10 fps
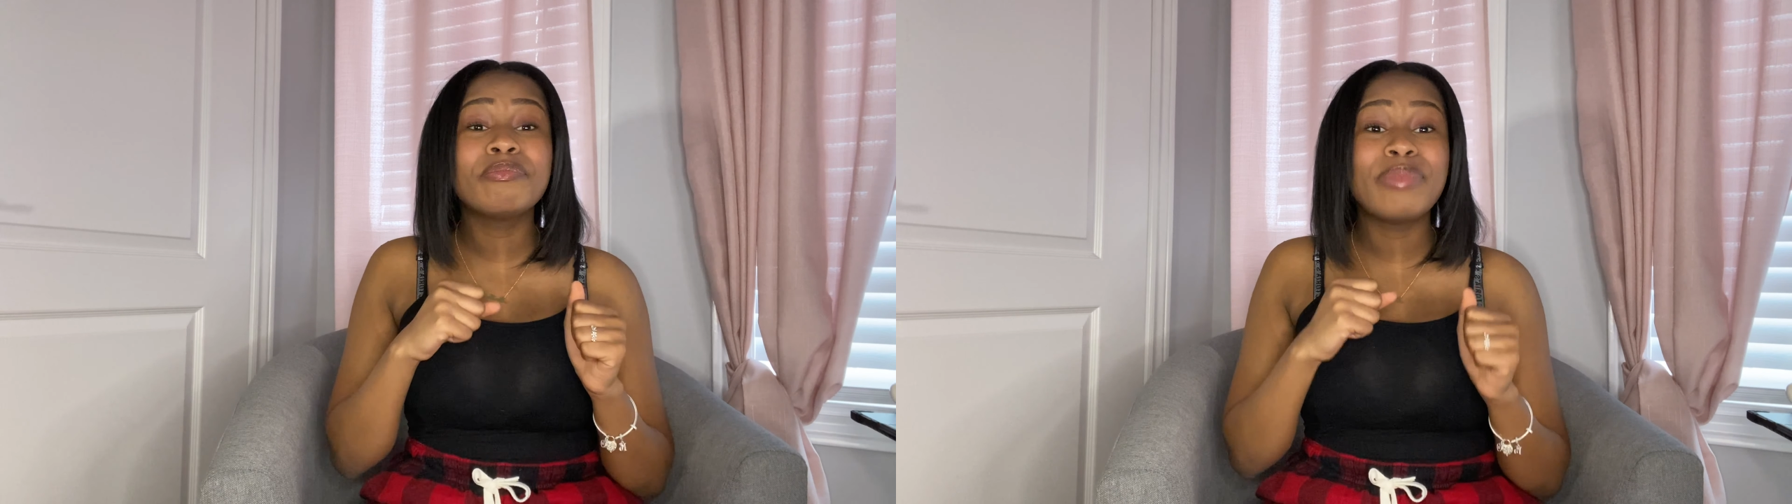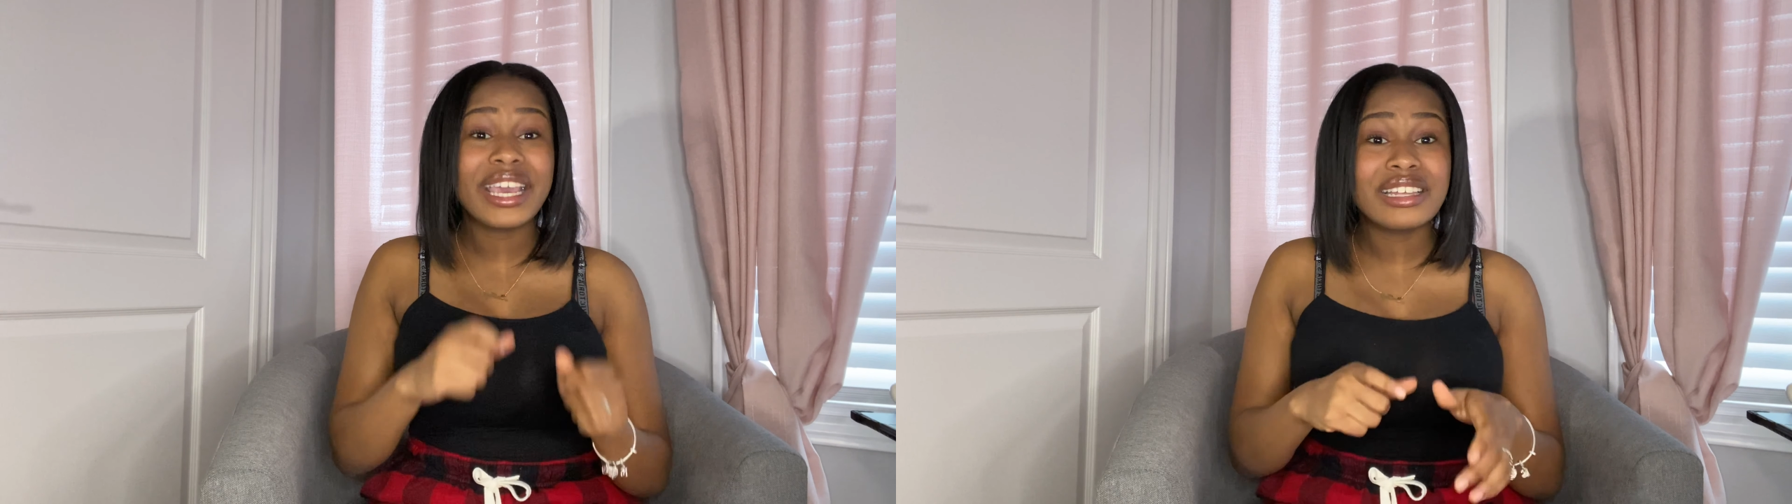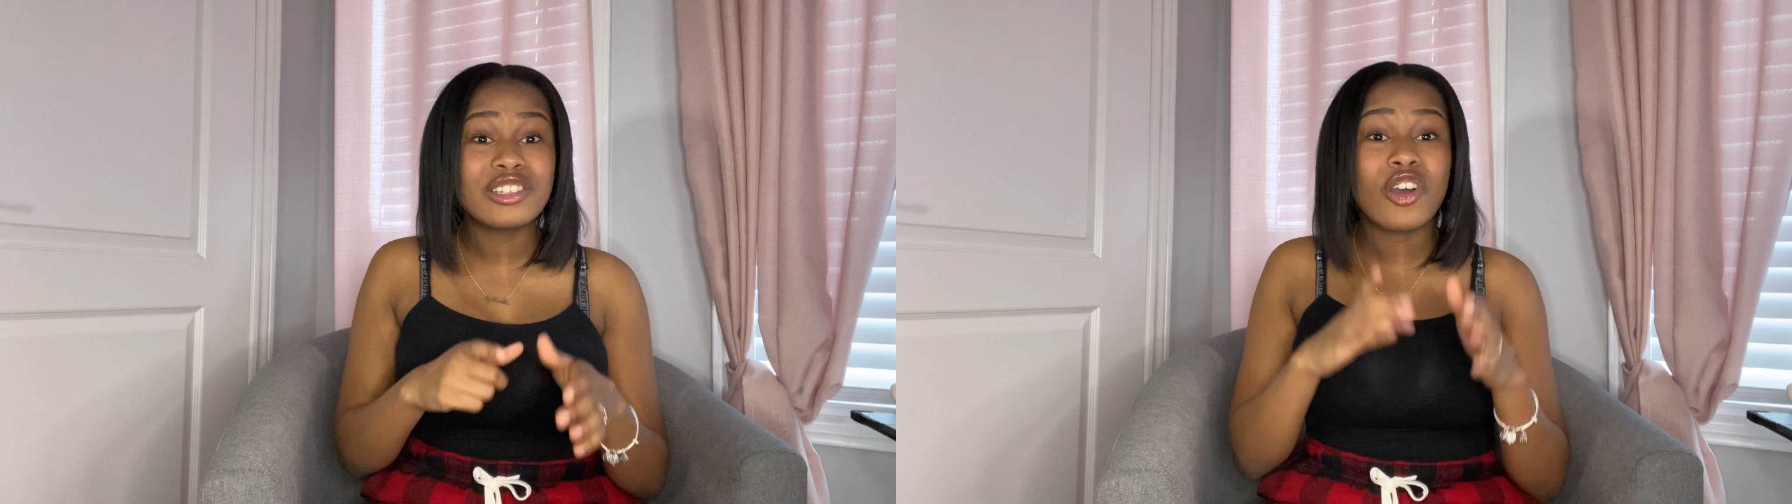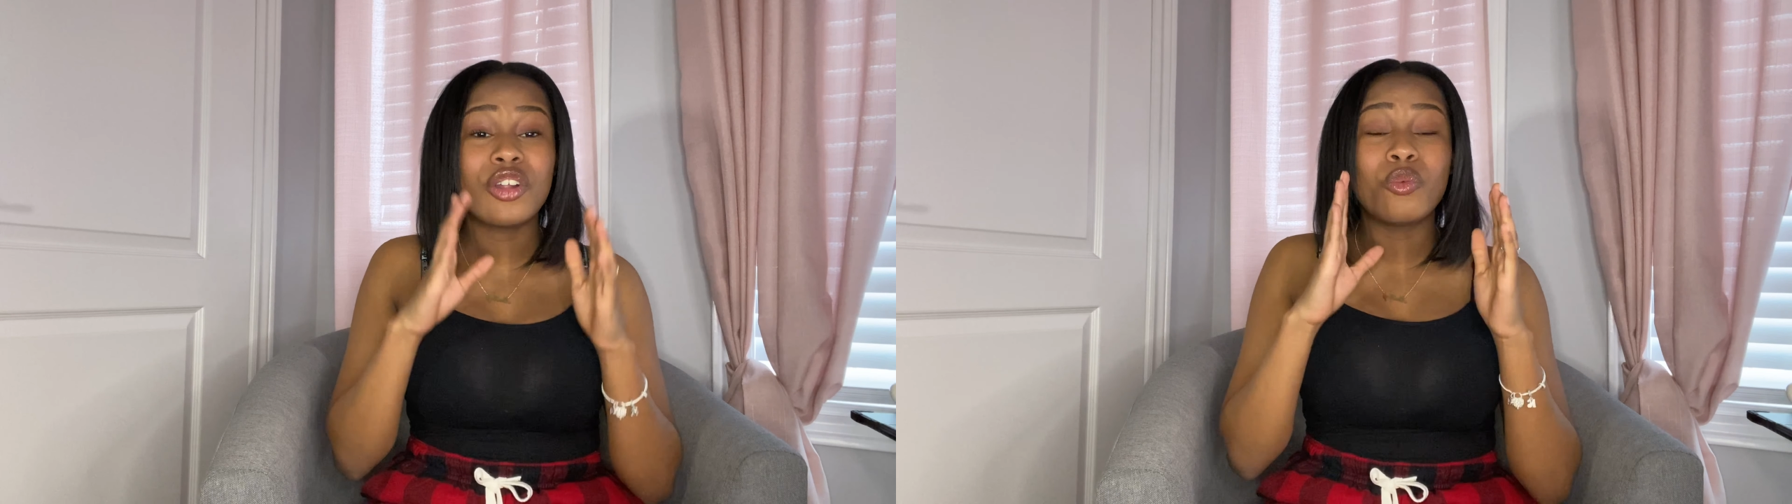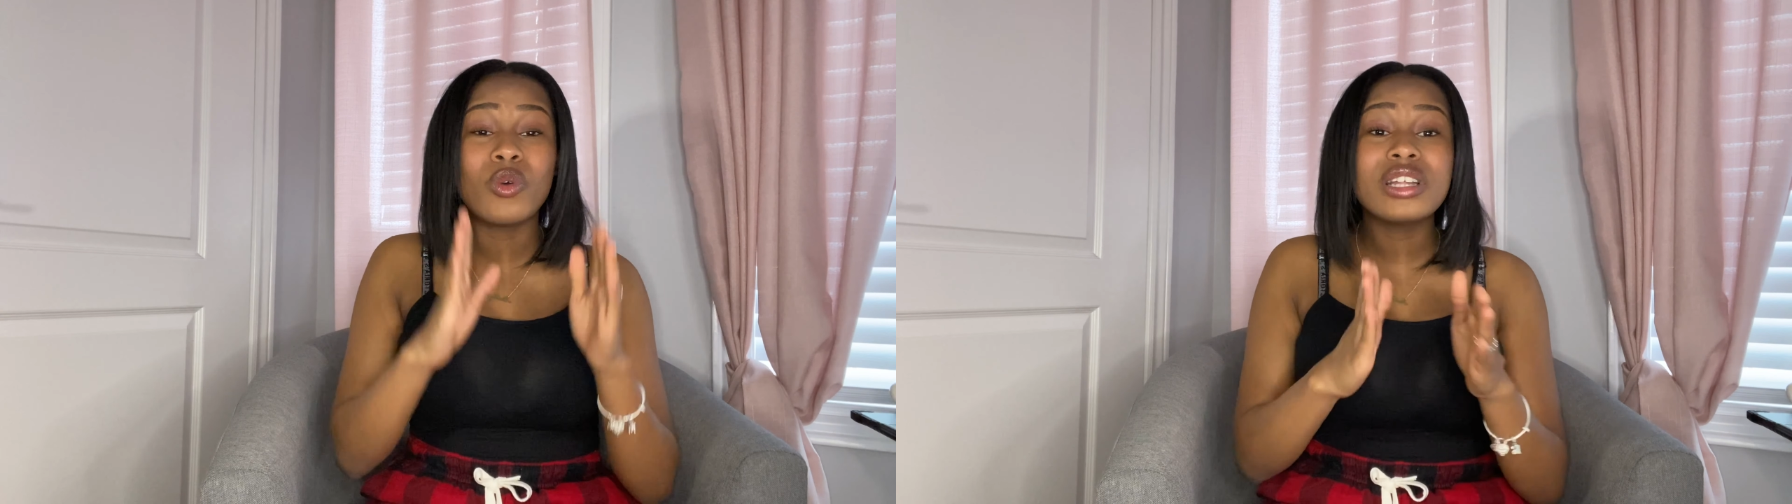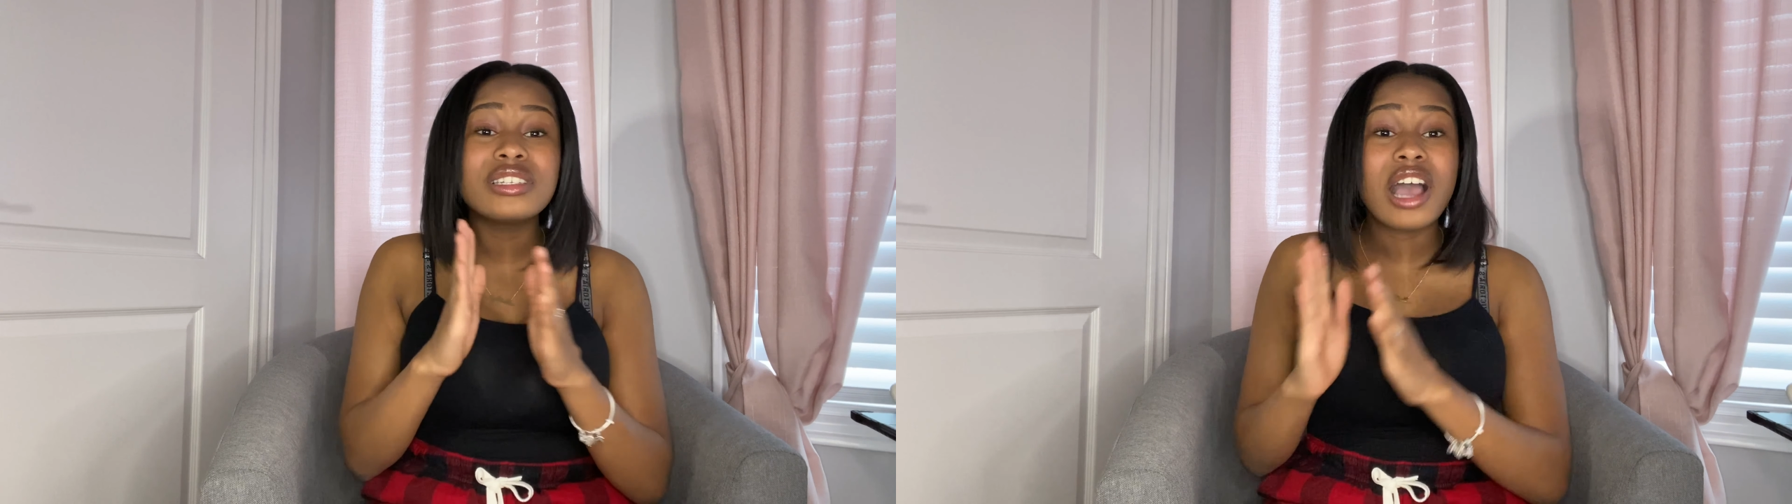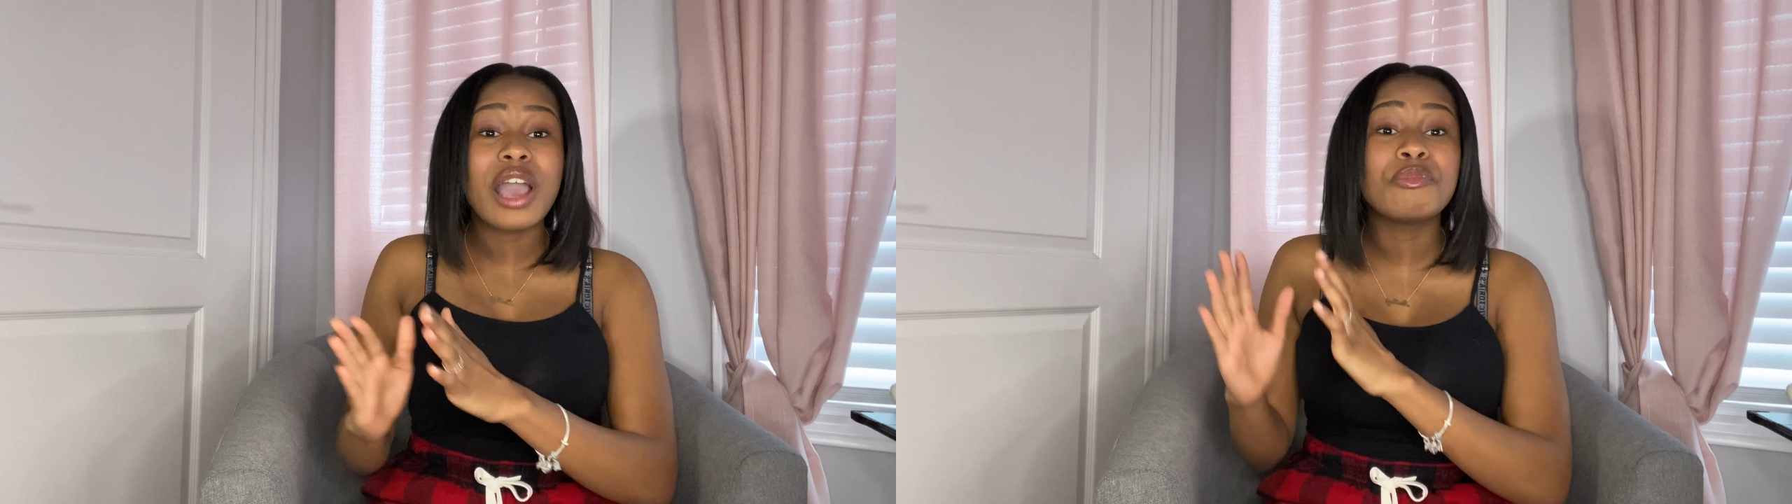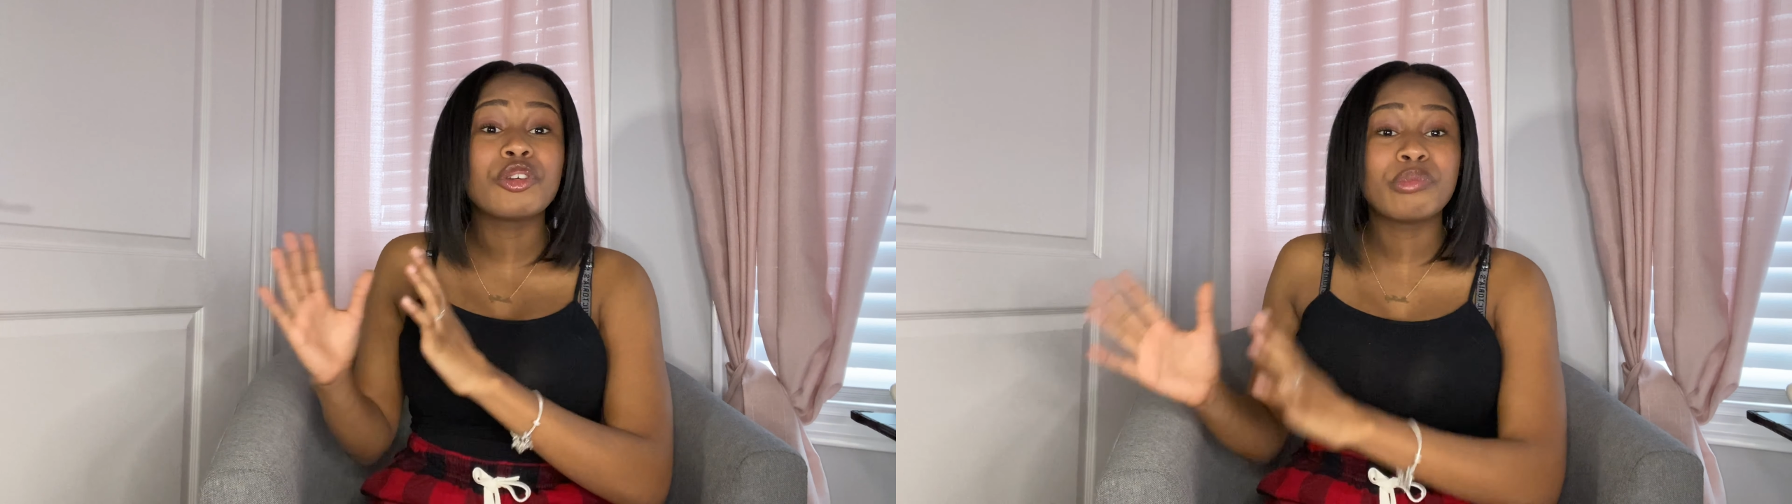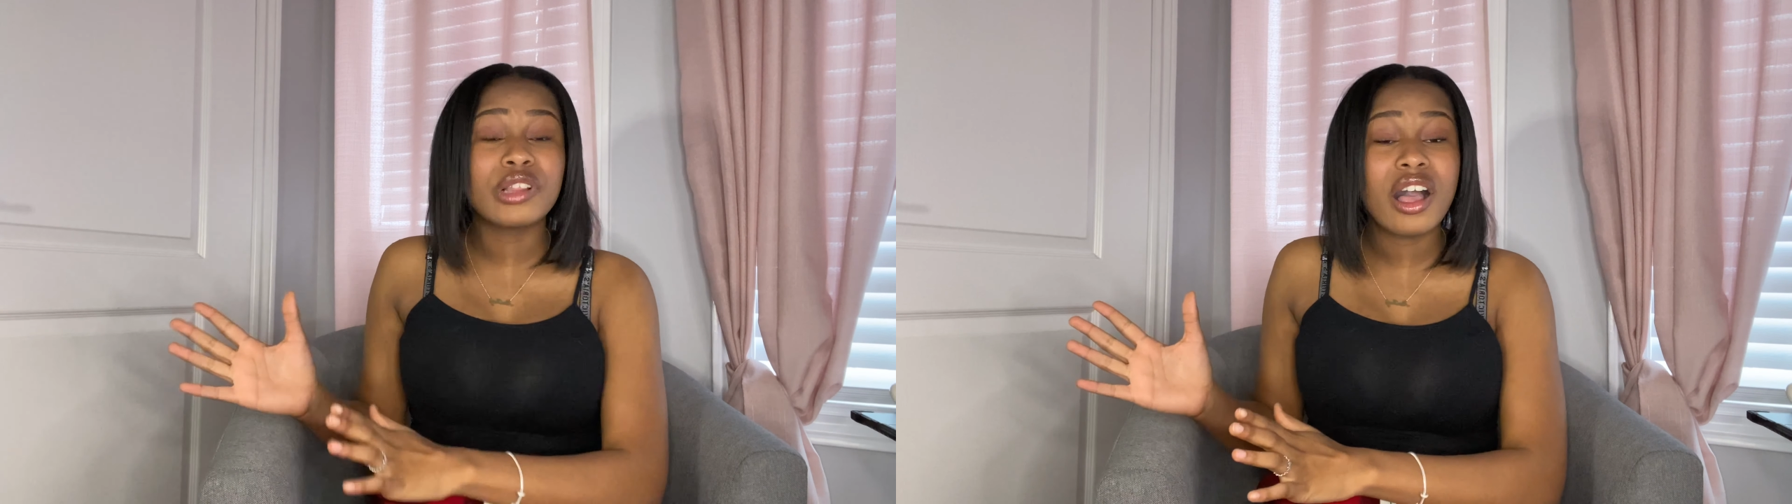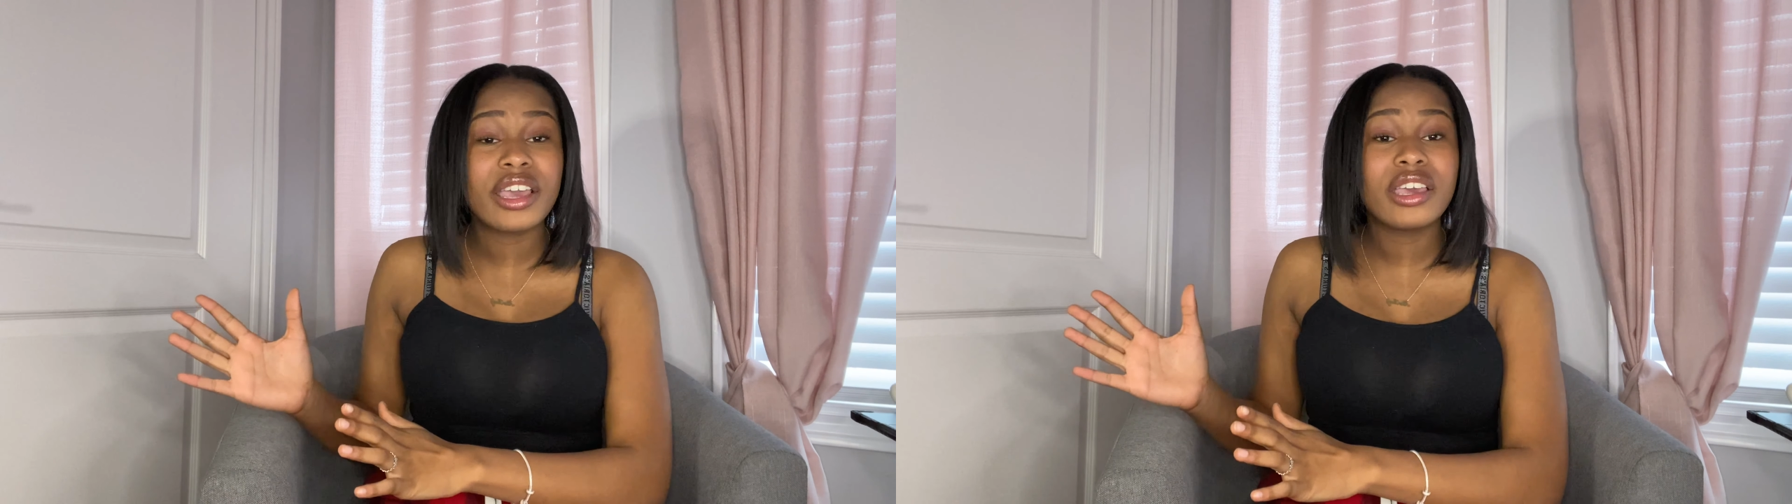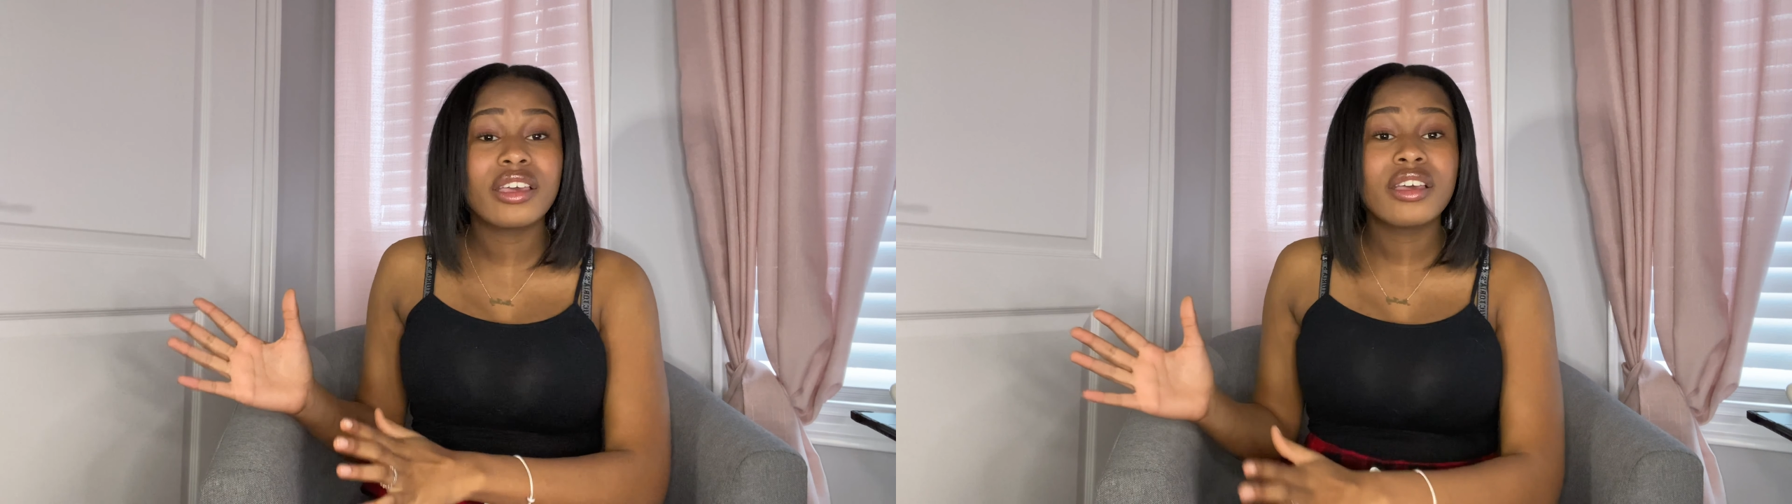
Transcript: based on what time you're applying.